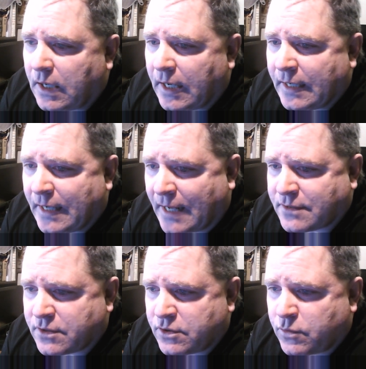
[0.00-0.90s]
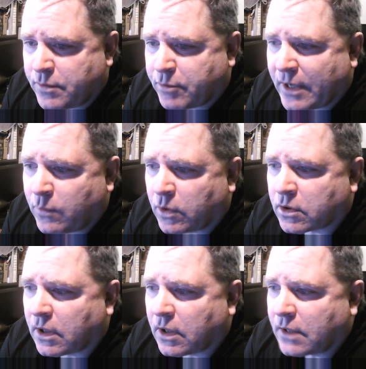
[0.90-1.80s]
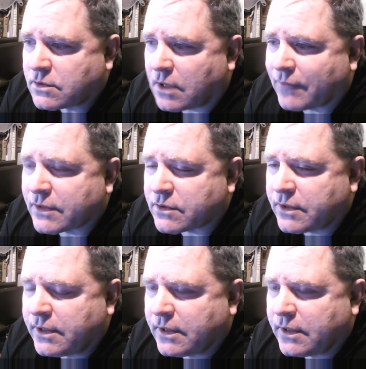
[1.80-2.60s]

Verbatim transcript: And it has to do with Brad Wilcox, obviously,